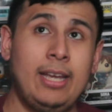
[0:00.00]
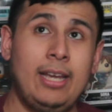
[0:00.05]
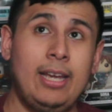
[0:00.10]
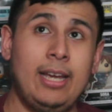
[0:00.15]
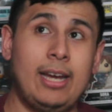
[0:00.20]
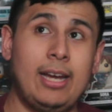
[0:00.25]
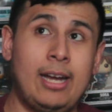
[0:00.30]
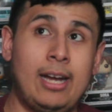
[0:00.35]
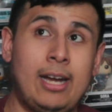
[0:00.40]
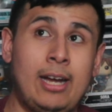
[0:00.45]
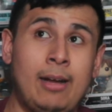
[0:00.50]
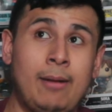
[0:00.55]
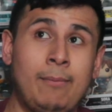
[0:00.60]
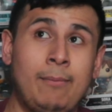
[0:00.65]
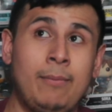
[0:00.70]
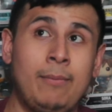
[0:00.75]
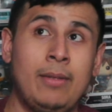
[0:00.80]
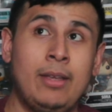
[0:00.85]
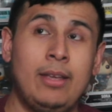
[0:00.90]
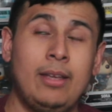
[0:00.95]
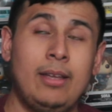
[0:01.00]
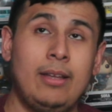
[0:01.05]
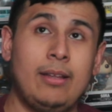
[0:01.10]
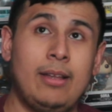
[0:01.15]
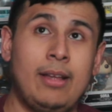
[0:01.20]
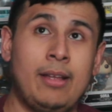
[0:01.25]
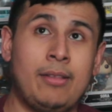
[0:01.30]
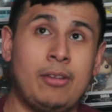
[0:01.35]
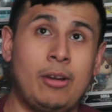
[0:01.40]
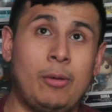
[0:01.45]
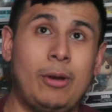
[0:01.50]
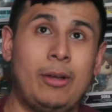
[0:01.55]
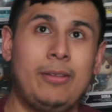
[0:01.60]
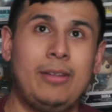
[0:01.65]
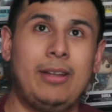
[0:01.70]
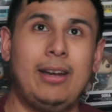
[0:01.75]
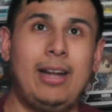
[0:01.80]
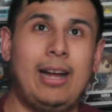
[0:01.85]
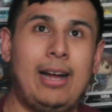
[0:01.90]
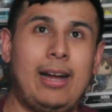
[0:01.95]
that's all well
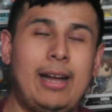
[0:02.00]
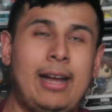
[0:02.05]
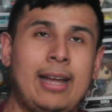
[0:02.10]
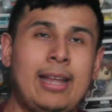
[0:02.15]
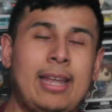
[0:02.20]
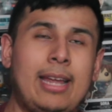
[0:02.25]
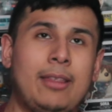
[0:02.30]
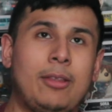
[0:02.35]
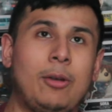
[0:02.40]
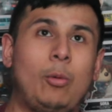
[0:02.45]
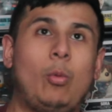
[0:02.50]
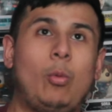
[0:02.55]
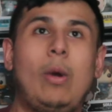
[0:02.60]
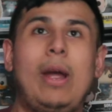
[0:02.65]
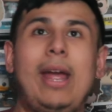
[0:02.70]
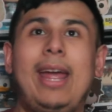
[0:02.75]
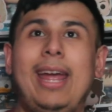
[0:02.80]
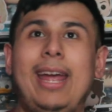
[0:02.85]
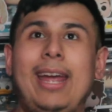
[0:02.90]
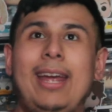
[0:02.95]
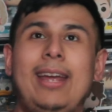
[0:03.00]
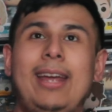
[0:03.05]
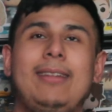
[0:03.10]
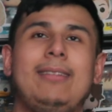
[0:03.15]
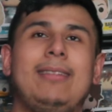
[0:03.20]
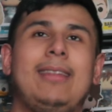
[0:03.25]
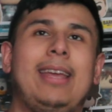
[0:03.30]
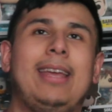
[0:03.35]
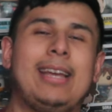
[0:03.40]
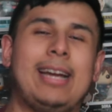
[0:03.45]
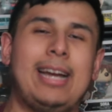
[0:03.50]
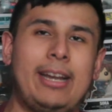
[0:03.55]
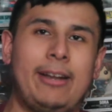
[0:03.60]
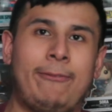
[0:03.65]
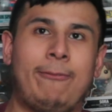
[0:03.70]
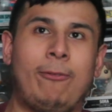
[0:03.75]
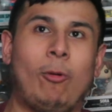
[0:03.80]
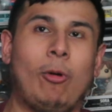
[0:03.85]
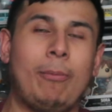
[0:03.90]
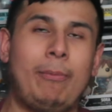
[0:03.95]
known. Again, the way they kind
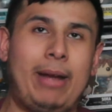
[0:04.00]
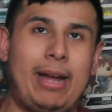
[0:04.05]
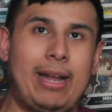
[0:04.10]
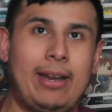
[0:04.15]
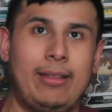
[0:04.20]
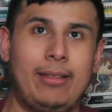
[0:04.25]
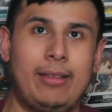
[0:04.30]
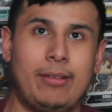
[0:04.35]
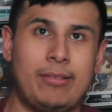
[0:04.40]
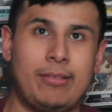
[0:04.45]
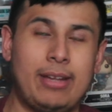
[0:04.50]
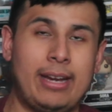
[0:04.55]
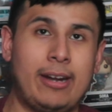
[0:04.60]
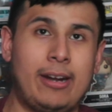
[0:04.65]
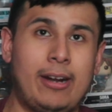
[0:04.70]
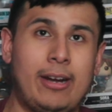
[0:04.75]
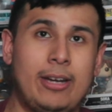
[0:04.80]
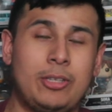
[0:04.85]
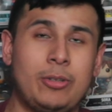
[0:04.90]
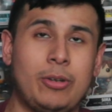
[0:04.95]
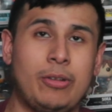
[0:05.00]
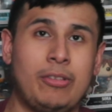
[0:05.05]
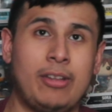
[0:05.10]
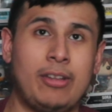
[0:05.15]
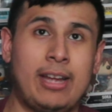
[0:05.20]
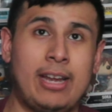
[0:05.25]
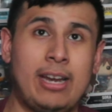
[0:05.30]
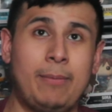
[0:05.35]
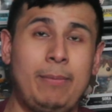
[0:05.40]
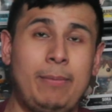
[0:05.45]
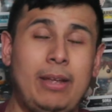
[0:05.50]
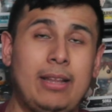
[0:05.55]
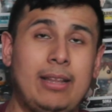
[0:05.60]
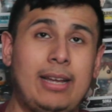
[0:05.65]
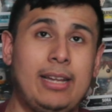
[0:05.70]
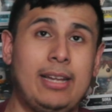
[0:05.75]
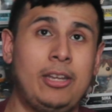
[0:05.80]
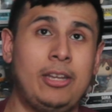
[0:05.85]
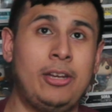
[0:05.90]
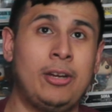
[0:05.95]
of formatted the psychiatrist to kind of be
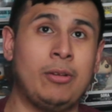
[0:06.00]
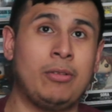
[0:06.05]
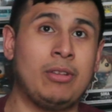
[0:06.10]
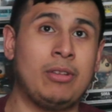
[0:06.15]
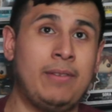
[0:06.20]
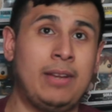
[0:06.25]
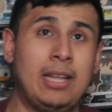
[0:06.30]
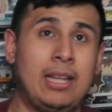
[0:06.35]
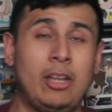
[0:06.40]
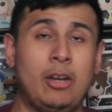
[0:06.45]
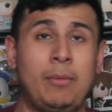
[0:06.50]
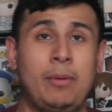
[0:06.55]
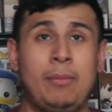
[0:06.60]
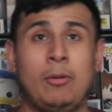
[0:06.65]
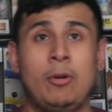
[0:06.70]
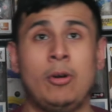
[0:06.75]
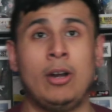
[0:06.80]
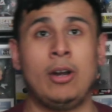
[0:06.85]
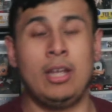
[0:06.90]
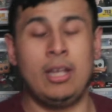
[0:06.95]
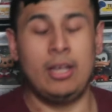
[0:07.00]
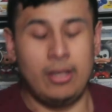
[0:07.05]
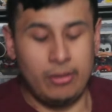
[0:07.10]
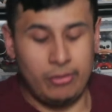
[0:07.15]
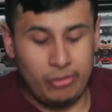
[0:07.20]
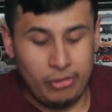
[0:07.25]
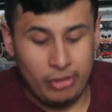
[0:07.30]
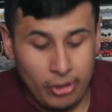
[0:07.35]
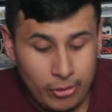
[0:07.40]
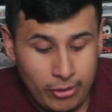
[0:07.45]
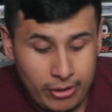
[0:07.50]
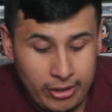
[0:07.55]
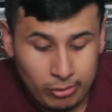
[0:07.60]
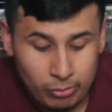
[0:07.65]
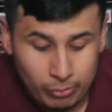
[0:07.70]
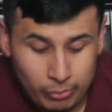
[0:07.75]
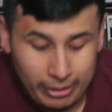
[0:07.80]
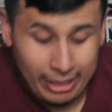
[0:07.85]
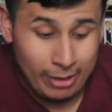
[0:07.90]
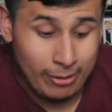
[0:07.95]
like, you know, something a little bit more
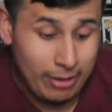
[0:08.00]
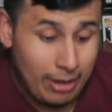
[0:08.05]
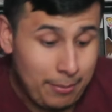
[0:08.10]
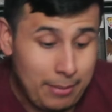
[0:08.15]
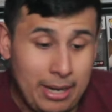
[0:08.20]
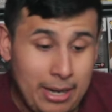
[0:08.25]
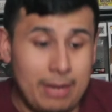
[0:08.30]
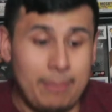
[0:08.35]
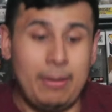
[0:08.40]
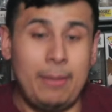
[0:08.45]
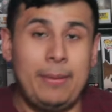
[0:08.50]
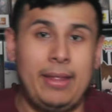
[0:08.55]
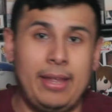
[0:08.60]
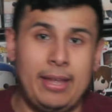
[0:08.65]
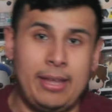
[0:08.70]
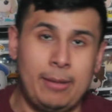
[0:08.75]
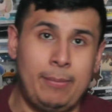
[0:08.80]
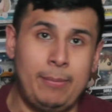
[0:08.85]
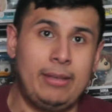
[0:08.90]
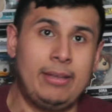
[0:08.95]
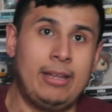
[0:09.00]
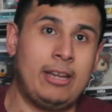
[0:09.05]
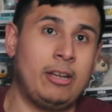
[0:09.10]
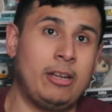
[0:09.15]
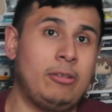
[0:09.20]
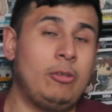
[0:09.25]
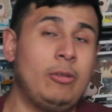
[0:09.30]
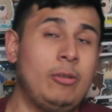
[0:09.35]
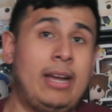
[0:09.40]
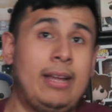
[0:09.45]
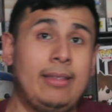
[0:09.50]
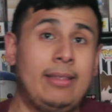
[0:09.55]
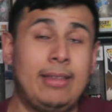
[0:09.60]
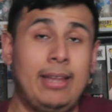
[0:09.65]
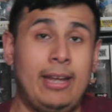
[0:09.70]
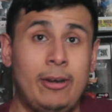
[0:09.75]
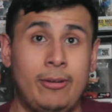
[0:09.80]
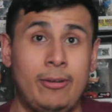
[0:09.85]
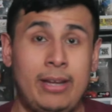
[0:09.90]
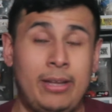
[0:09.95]
serious with Aaron. Again, maybe they could do that
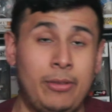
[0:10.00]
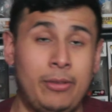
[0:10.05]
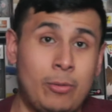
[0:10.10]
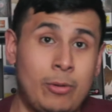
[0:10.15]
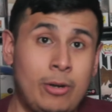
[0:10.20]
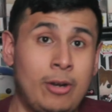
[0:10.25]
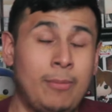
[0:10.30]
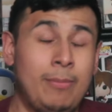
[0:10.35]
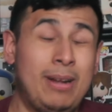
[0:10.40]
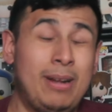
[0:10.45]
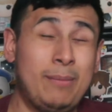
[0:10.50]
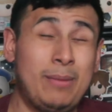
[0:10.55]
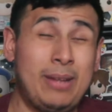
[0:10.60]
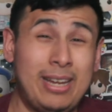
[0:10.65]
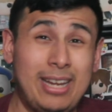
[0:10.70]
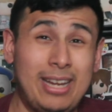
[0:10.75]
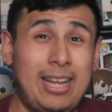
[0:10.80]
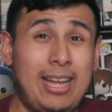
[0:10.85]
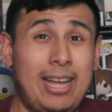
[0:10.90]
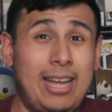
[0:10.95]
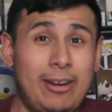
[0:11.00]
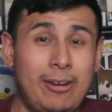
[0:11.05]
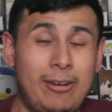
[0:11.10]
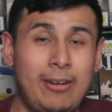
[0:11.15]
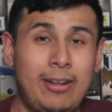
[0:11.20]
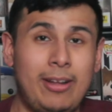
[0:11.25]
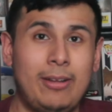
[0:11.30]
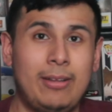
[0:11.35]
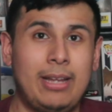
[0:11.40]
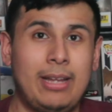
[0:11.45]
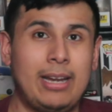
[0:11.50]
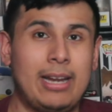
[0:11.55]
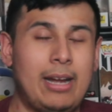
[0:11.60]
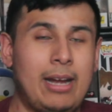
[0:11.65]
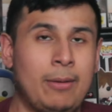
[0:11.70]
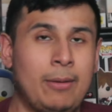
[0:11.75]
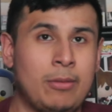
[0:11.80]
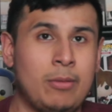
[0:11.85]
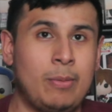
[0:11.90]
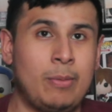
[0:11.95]
later down the road, but I'm like, I don't know. Like,
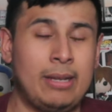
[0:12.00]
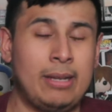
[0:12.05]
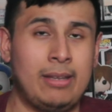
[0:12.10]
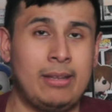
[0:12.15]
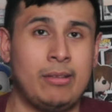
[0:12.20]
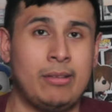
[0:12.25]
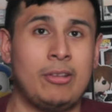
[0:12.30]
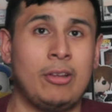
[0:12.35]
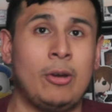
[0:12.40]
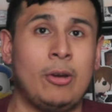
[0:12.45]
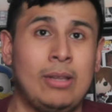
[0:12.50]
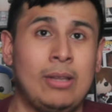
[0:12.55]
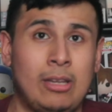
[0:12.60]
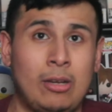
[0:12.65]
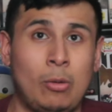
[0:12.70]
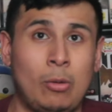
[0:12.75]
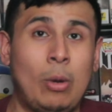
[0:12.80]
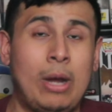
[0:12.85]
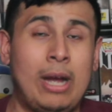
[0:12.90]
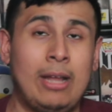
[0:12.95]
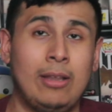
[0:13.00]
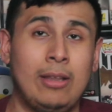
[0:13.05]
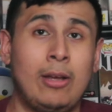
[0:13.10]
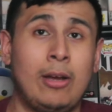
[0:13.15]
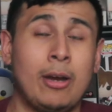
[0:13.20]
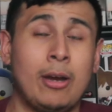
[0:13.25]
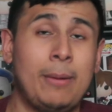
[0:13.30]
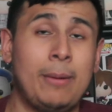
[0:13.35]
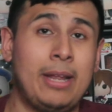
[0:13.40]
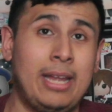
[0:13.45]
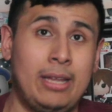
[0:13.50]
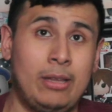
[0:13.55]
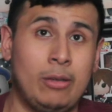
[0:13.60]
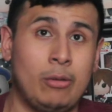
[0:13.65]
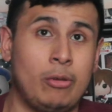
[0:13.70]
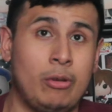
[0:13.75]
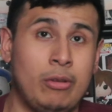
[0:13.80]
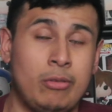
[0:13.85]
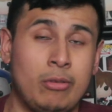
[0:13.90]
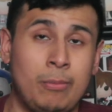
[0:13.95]
I was expecting this to go a little while longer, but again,
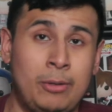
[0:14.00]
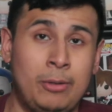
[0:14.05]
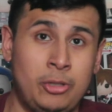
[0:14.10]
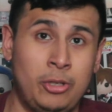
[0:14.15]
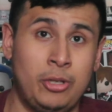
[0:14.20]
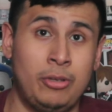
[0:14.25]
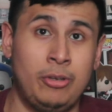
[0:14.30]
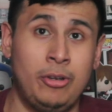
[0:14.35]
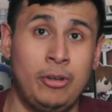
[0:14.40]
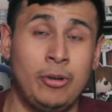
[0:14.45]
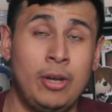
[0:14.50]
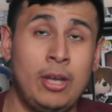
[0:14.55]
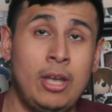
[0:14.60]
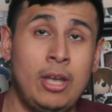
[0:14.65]
there's only so much you could do